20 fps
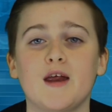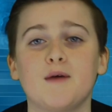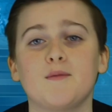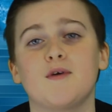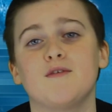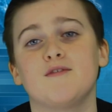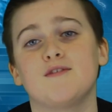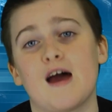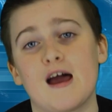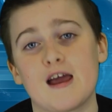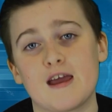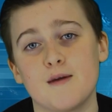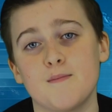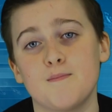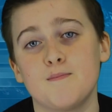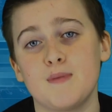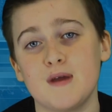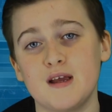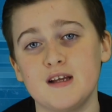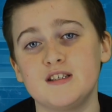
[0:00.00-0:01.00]
it with
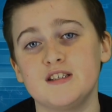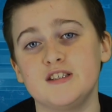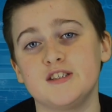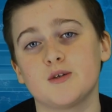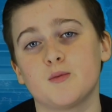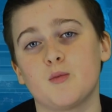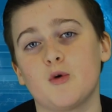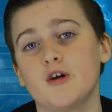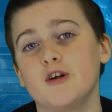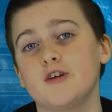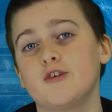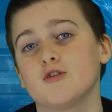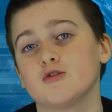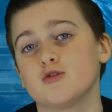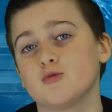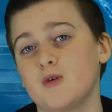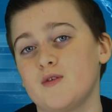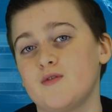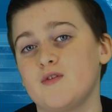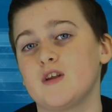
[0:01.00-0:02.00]
diabetes and what it
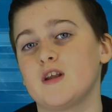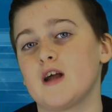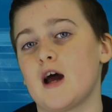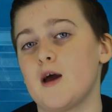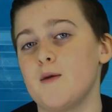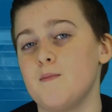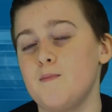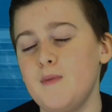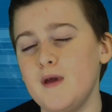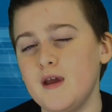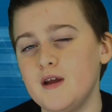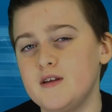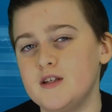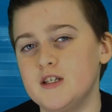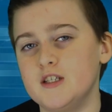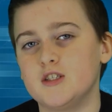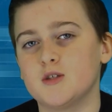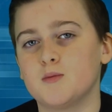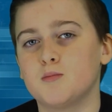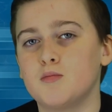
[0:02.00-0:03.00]
does with your
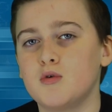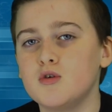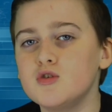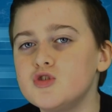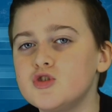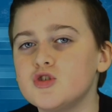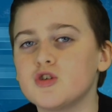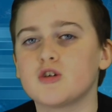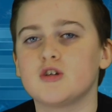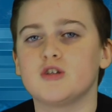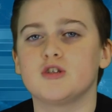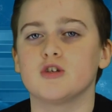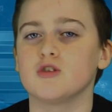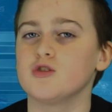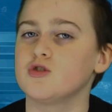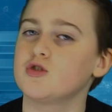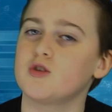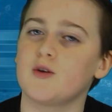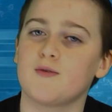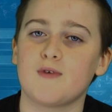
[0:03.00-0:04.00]
diabetes and blood sugars
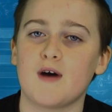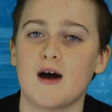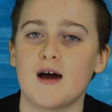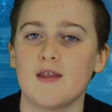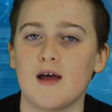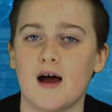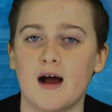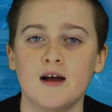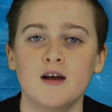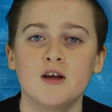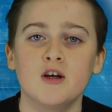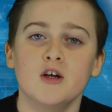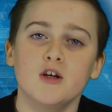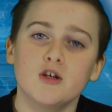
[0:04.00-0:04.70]
and stuff like that.